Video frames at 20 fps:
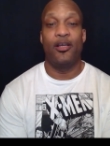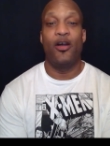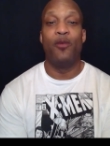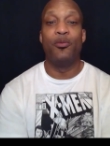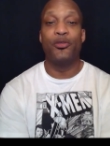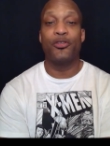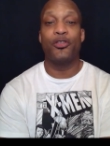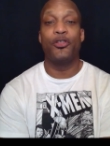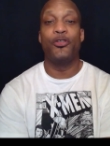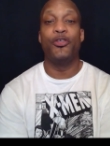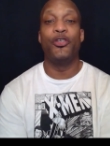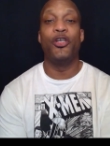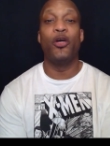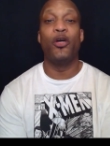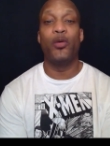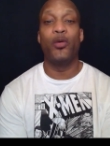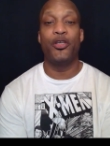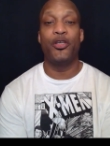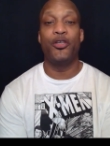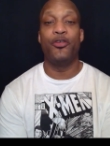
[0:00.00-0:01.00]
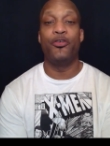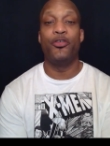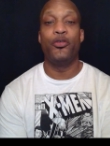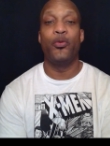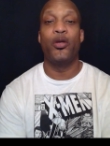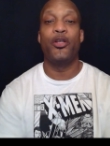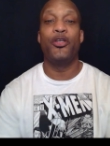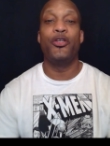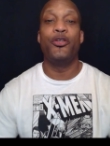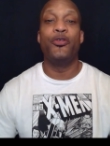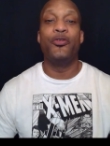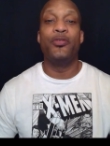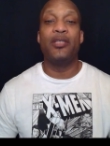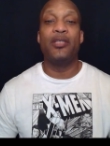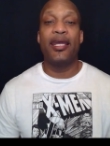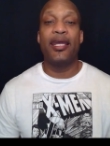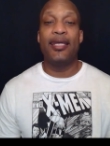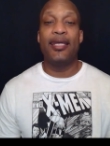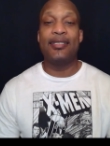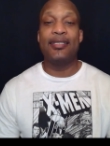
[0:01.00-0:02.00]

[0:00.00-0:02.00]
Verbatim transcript: Elmer's glue you don't want to use. You want to use a